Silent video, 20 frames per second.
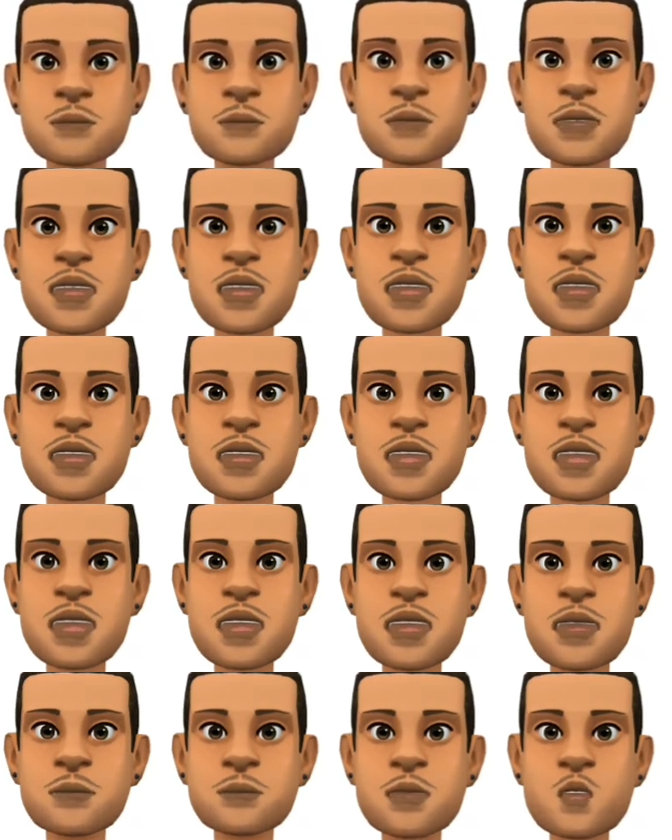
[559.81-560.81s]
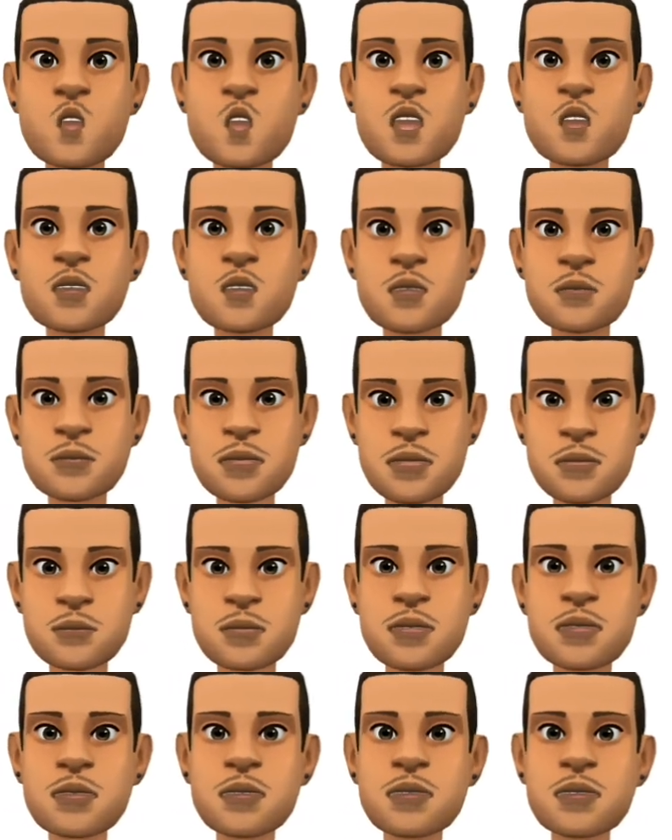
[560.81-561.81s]
See, our education
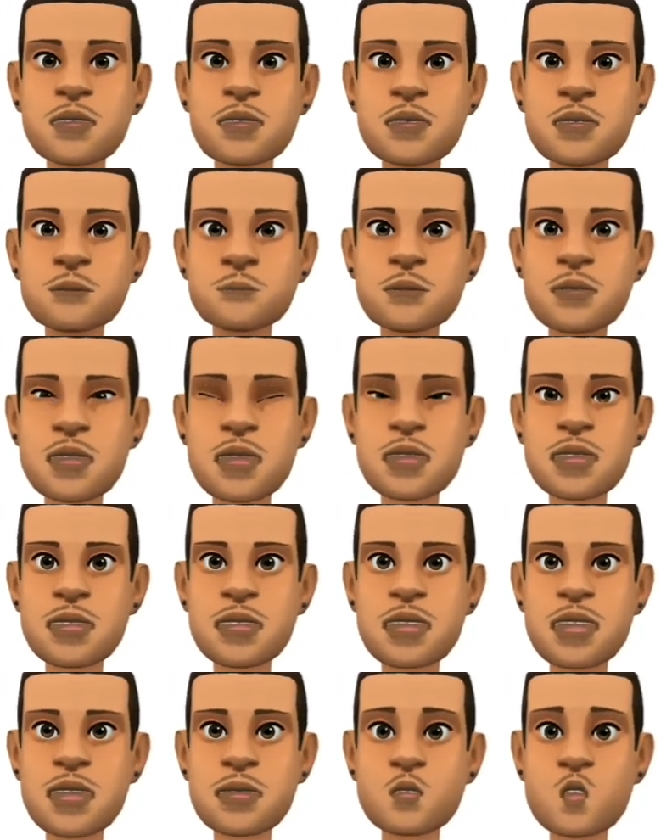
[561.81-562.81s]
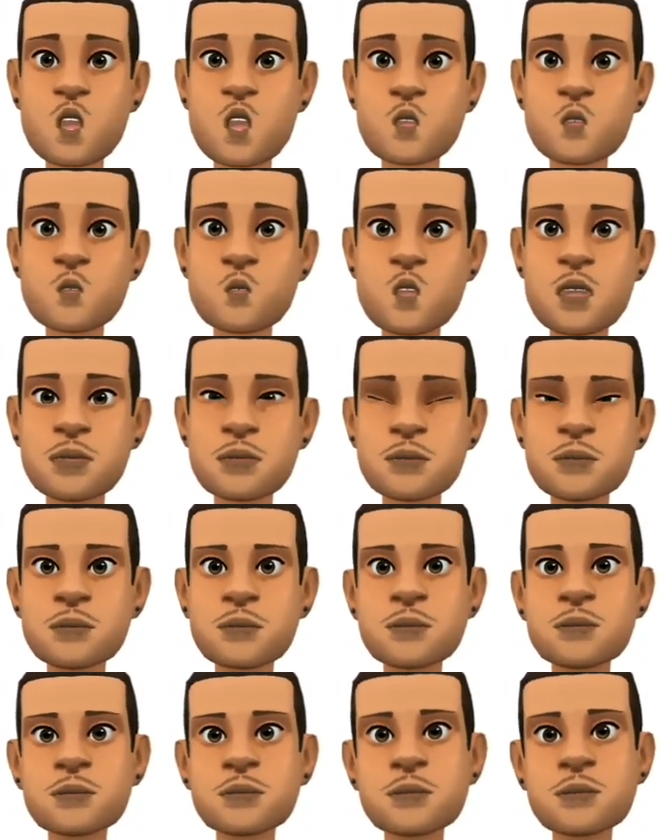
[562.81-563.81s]
system is outdated, and so
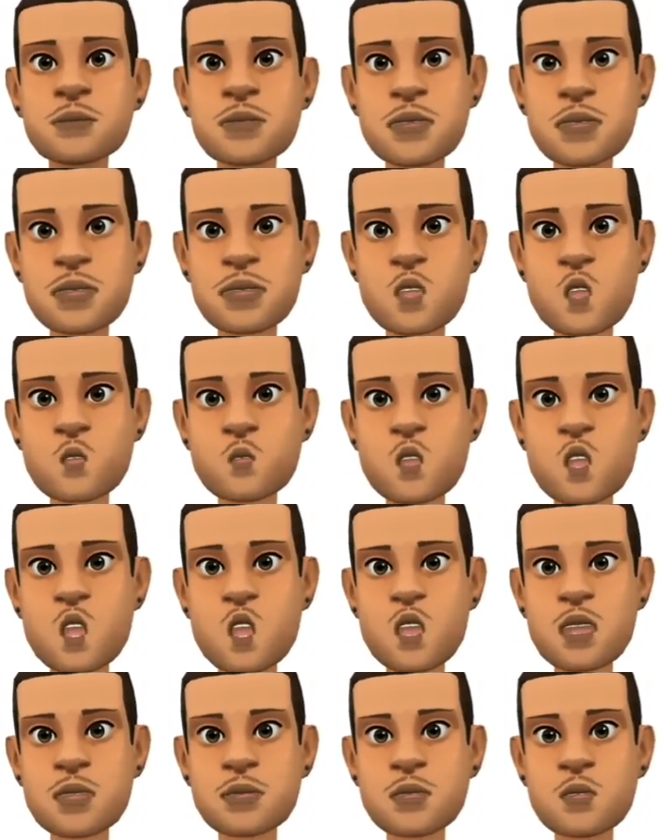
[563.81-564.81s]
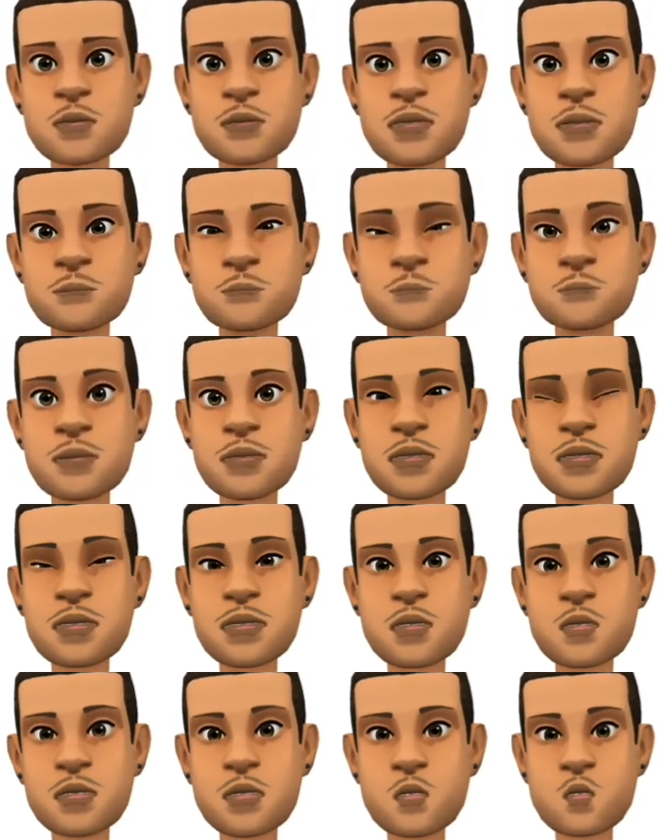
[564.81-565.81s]
it is not positioning our
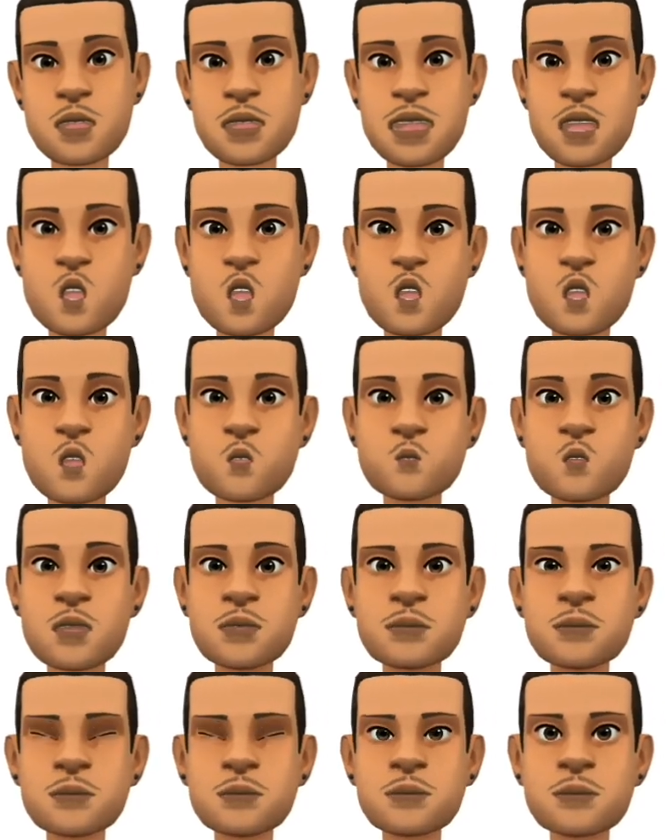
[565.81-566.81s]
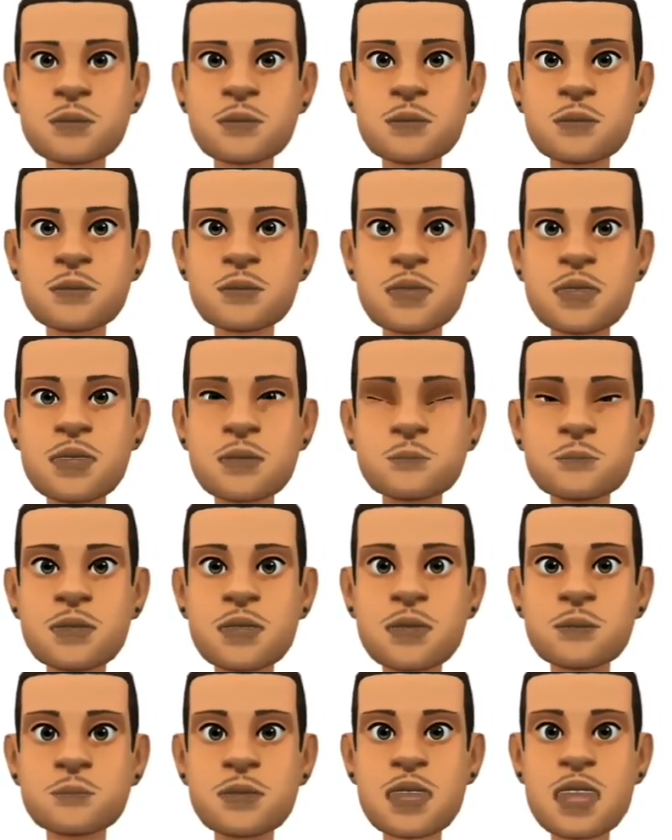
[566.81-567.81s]
people to compete in
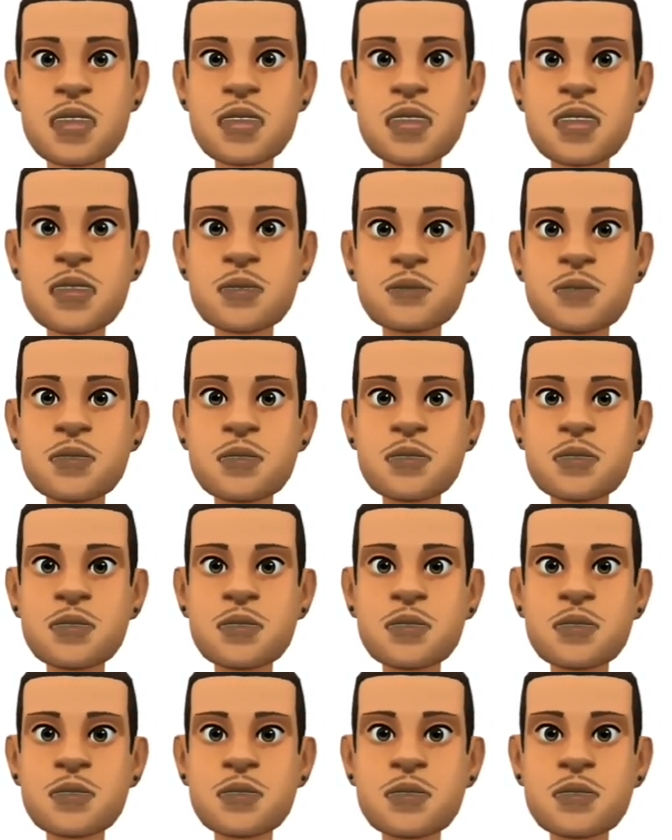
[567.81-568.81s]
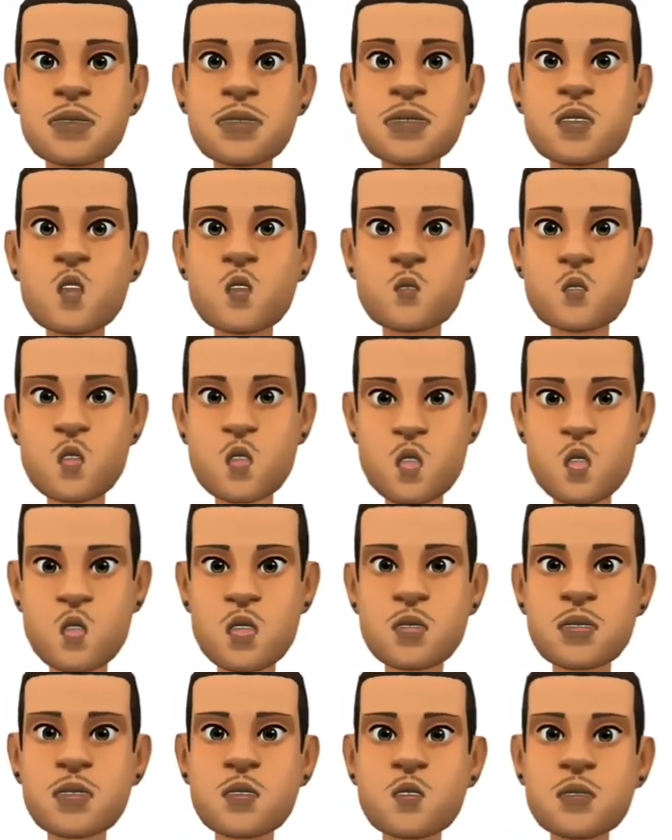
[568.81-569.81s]
the ever-changing global
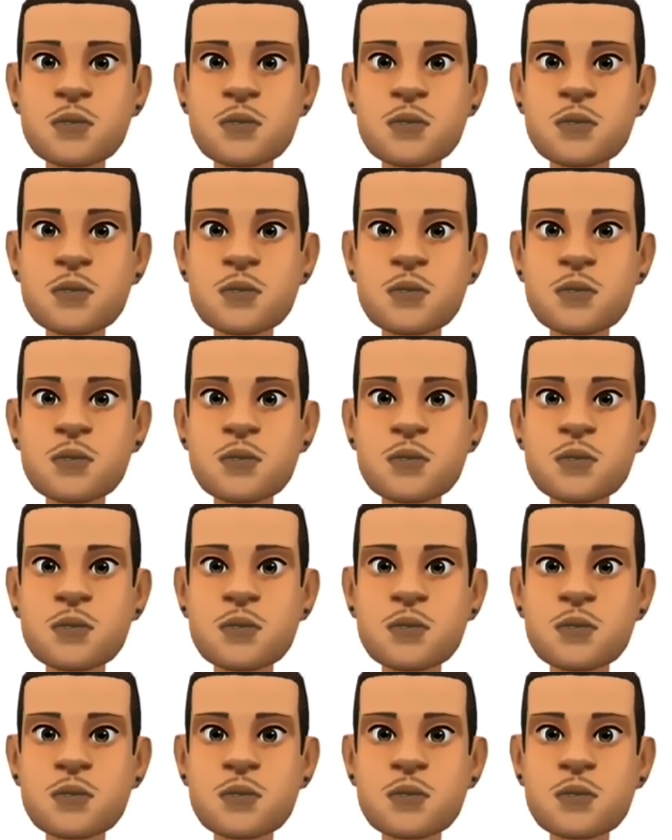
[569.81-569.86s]
economy.